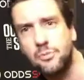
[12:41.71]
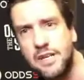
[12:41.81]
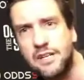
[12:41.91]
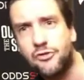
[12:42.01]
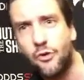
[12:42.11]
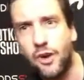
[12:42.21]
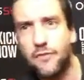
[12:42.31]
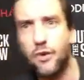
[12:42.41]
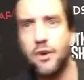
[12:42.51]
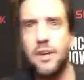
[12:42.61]
meetings
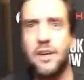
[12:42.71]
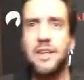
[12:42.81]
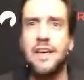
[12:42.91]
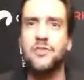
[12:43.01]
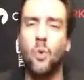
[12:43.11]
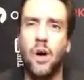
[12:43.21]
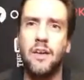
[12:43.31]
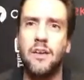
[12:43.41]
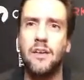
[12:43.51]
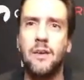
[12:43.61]
forever. Guess
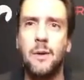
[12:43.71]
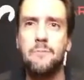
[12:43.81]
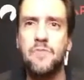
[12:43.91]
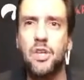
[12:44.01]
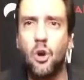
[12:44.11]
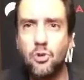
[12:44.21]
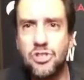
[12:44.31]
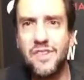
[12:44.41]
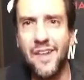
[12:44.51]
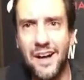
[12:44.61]
what?
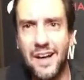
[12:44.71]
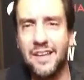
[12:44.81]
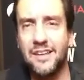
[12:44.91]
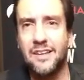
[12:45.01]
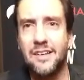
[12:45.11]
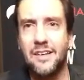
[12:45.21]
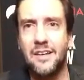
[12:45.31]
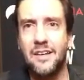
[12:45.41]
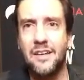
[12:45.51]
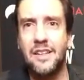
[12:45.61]
Coaches lie.
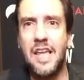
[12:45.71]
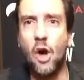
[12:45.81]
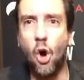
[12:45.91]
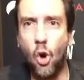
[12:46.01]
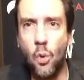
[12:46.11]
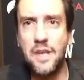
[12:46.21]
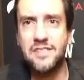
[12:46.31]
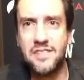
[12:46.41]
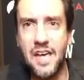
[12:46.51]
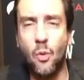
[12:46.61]
They always
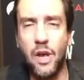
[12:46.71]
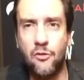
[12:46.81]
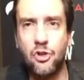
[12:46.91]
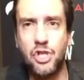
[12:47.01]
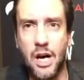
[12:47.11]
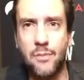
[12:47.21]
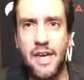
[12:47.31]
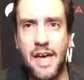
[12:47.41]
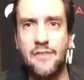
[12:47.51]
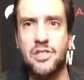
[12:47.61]
say whatever job
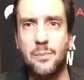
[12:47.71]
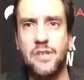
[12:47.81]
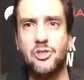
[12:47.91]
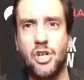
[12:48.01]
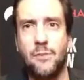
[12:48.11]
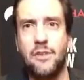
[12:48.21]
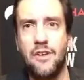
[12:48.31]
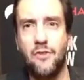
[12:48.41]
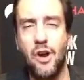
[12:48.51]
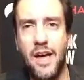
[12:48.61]
they have is the best job they've
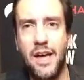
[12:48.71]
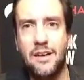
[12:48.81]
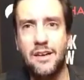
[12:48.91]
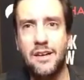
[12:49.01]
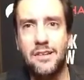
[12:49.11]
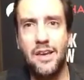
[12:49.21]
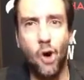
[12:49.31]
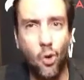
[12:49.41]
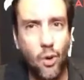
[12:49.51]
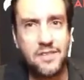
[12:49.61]
ever had. They
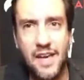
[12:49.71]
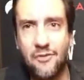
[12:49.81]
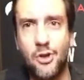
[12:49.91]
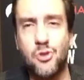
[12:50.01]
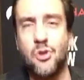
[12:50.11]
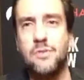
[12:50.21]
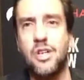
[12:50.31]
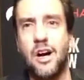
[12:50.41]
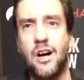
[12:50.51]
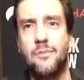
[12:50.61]
always have their dream
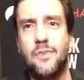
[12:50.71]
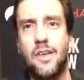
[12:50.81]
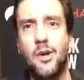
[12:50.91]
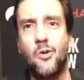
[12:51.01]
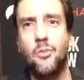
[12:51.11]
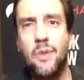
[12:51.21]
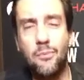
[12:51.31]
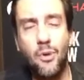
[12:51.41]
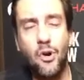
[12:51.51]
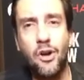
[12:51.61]
job.
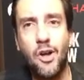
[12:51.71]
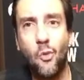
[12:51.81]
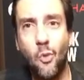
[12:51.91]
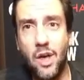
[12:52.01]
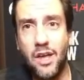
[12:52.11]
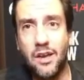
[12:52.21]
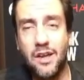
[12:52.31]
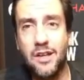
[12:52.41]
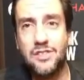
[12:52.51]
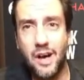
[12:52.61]
Remember when
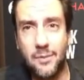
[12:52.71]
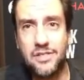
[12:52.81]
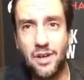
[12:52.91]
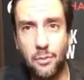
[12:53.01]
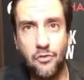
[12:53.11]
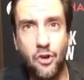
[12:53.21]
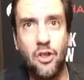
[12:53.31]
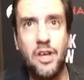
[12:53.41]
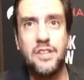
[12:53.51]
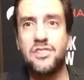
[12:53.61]
Tommy
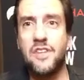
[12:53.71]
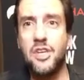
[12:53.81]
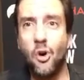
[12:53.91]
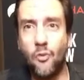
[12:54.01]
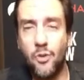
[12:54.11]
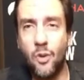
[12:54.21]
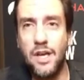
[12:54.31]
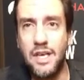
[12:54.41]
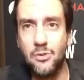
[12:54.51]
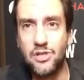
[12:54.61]
Tuberville said the only
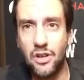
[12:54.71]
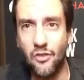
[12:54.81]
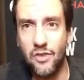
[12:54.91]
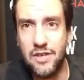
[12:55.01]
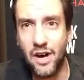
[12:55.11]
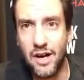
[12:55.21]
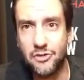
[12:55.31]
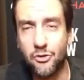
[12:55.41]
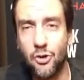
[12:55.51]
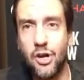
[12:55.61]
way he was going to leave
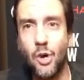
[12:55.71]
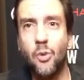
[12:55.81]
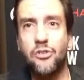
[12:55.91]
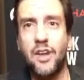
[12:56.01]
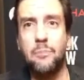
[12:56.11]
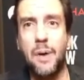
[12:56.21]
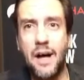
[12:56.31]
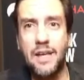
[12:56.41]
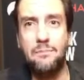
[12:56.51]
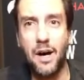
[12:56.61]
Oxford was in a
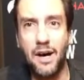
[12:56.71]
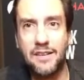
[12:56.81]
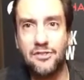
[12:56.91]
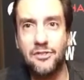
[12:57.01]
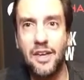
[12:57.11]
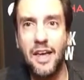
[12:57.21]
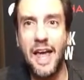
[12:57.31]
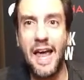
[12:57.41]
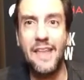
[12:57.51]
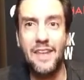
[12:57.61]
pine box?
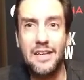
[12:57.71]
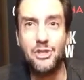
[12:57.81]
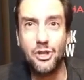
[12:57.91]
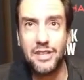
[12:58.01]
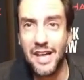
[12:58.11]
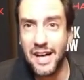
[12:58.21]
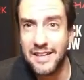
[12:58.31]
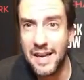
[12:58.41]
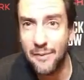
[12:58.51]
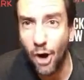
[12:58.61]
And then he took the
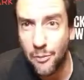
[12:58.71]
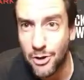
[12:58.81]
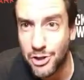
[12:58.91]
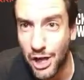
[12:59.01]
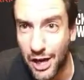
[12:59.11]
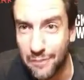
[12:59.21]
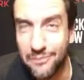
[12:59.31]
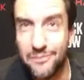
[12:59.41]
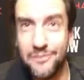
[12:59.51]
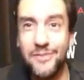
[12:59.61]
goddamn Auburn job.
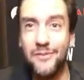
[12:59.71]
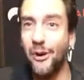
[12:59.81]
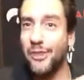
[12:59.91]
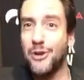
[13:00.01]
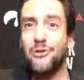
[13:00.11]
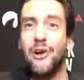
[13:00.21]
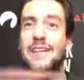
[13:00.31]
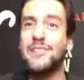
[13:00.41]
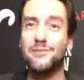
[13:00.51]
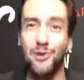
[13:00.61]
One of the
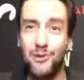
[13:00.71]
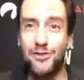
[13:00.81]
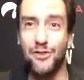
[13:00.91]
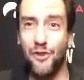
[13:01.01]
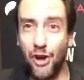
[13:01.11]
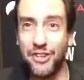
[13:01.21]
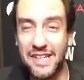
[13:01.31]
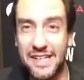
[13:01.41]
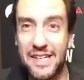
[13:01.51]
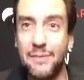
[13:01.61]
greatest moves of all
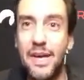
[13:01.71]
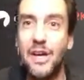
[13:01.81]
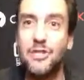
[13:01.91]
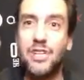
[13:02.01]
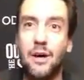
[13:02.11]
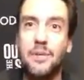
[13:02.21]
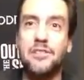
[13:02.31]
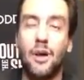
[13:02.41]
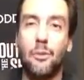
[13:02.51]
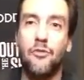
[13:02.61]
time. Tommy
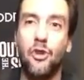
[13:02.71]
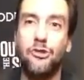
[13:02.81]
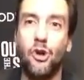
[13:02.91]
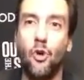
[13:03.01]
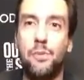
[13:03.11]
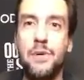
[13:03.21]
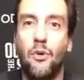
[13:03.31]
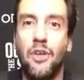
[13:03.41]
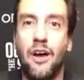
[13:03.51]
Tuberville told people in